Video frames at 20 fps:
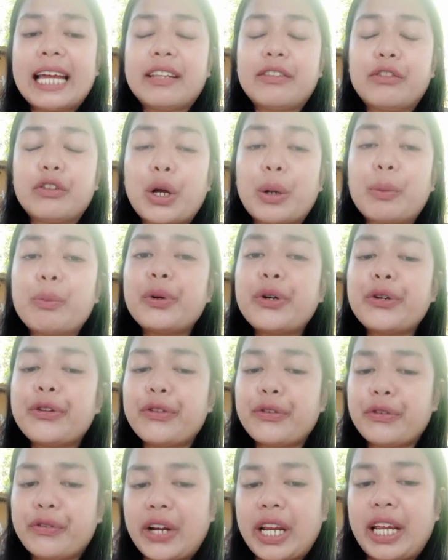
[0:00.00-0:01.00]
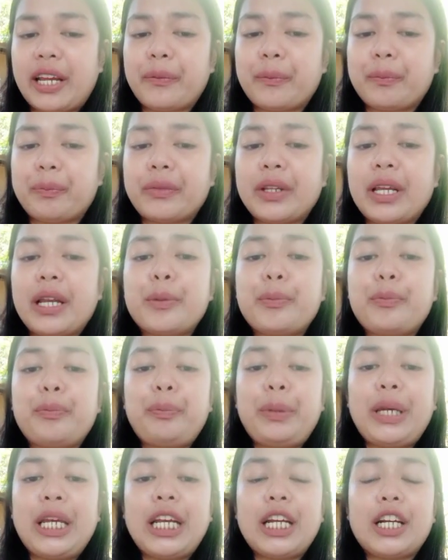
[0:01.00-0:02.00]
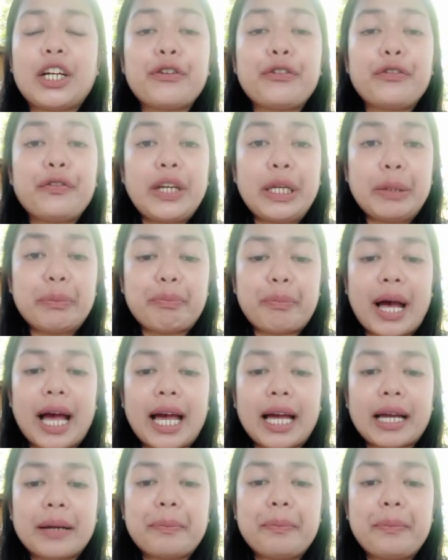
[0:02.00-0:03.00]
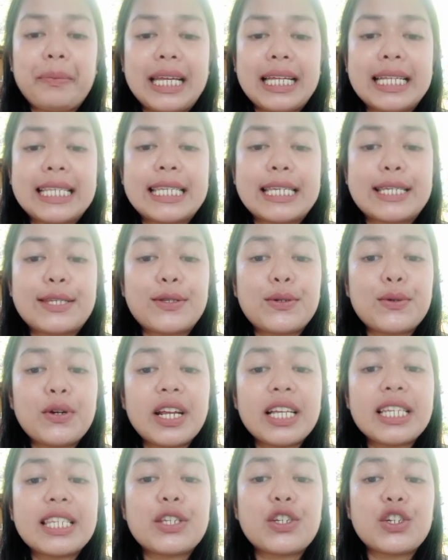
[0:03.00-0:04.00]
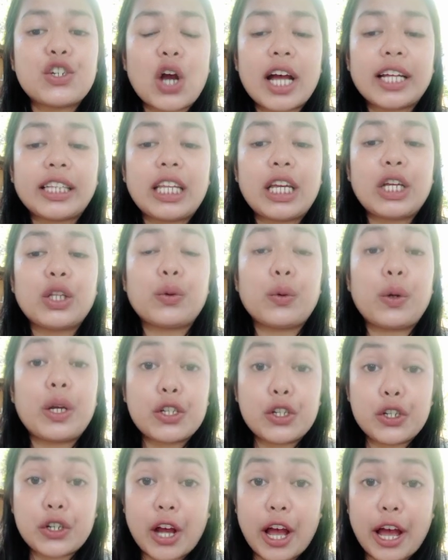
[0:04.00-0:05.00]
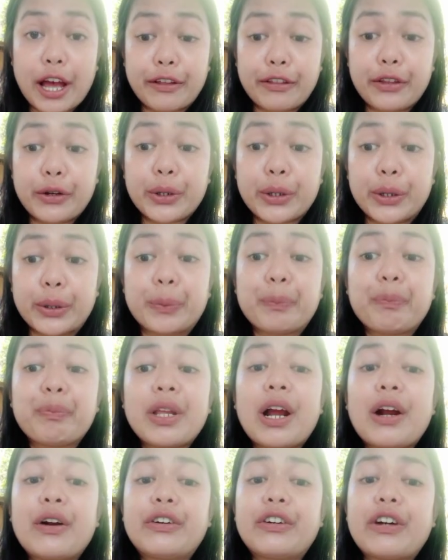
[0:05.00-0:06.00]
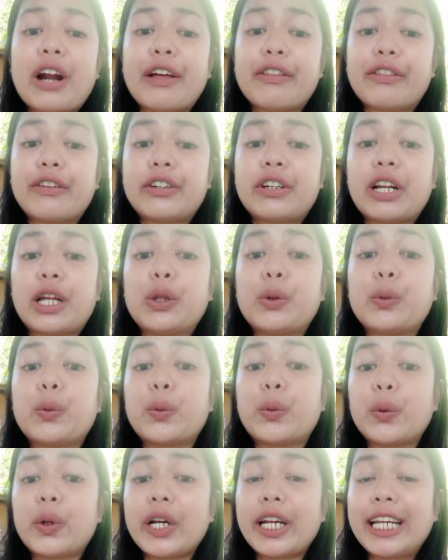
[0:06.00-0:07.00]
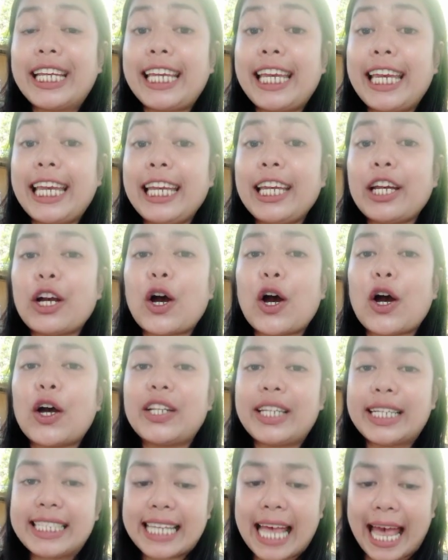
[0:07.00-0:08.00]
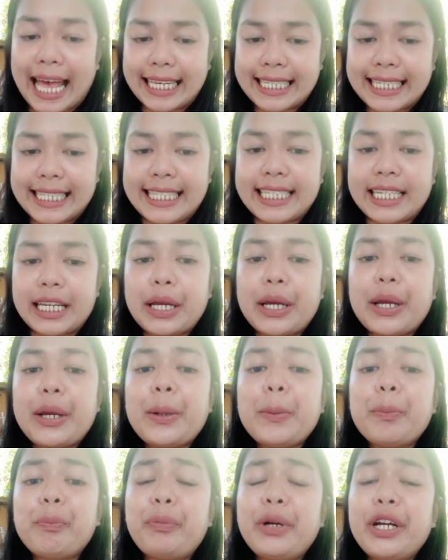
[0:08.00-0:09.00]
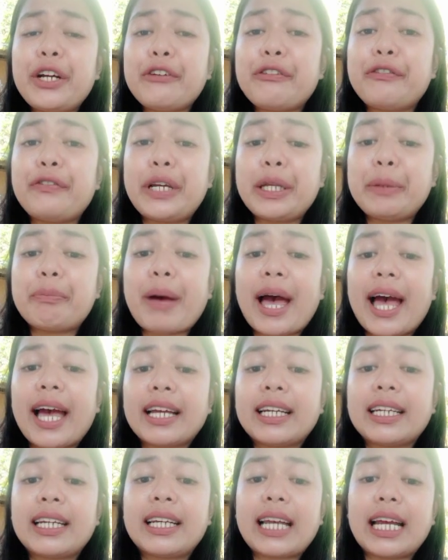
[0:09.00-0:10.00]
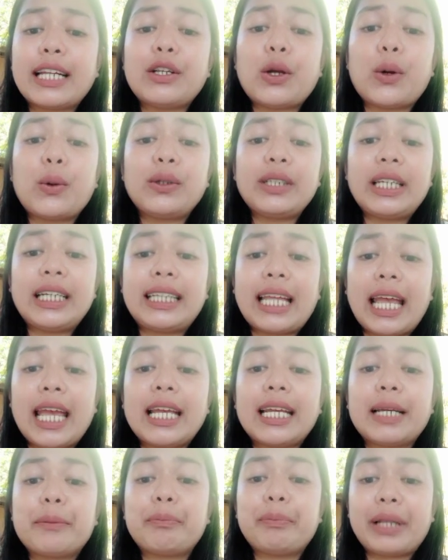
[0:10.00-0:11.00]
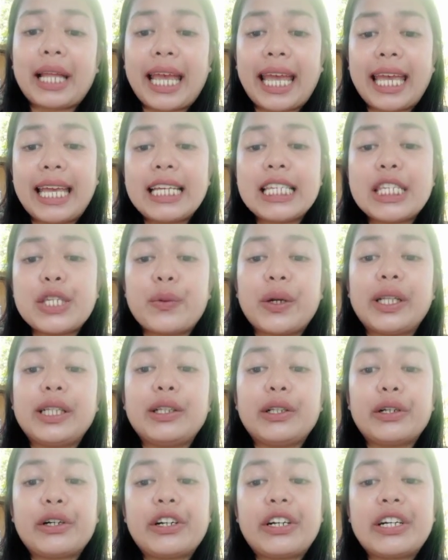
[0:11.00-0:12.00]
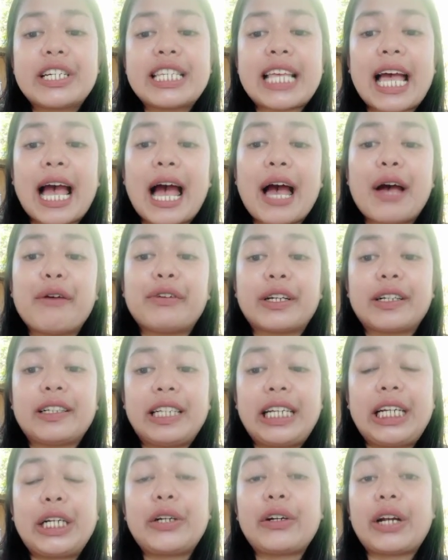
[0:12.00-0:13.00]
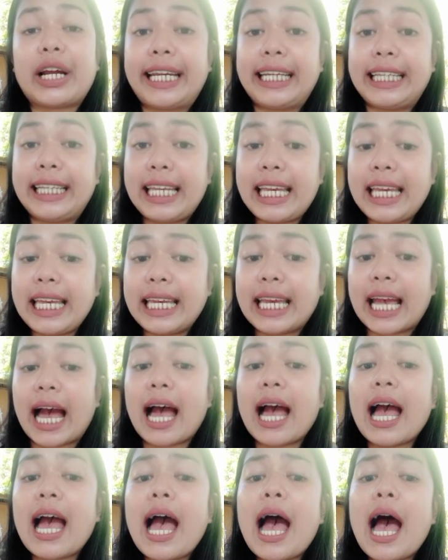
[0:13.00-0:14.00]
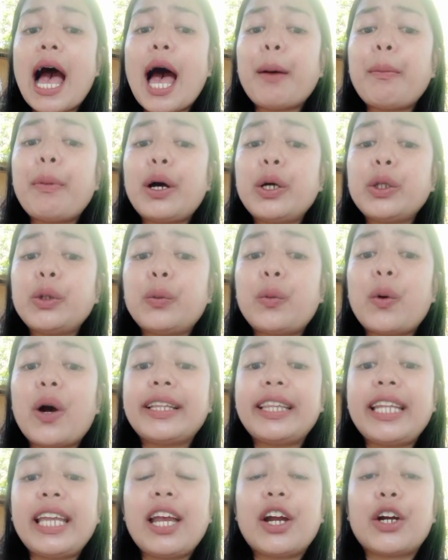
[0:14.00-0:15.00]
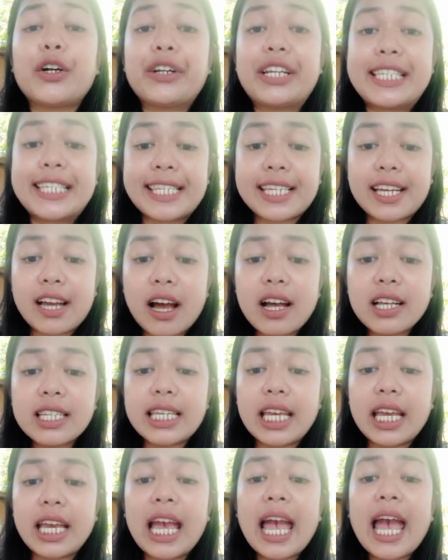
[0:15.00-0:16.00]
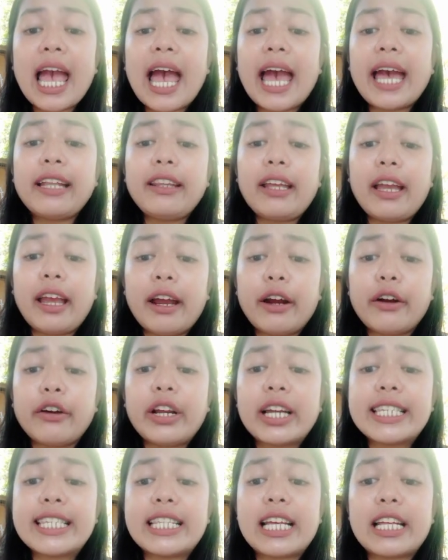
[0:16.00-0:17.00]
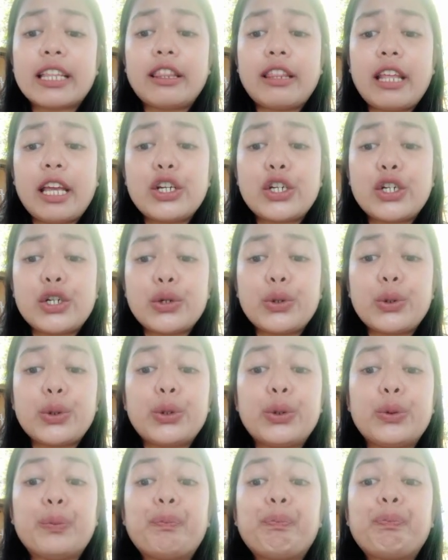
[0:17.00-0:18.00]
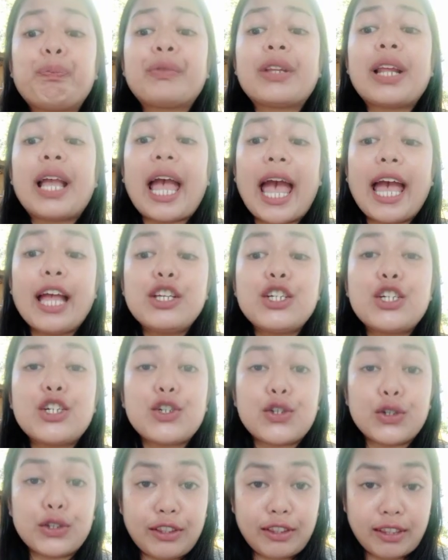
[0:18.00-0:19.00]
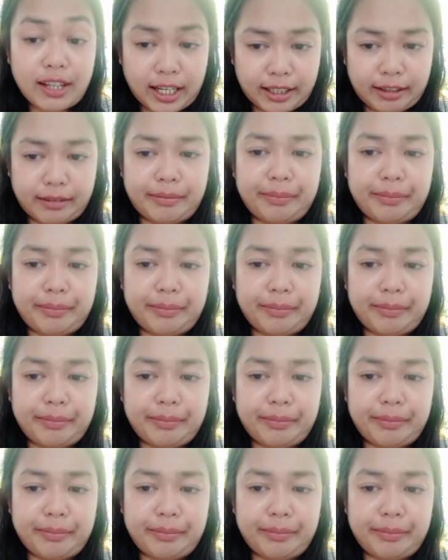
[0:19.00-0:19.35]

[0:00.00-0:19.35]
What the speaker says: Number 3. Peer feedback means students chatting to each other rather than working on a task. Peer feedback can only take place when learners have a clear idea about what they are discussing and the areas that they should and should not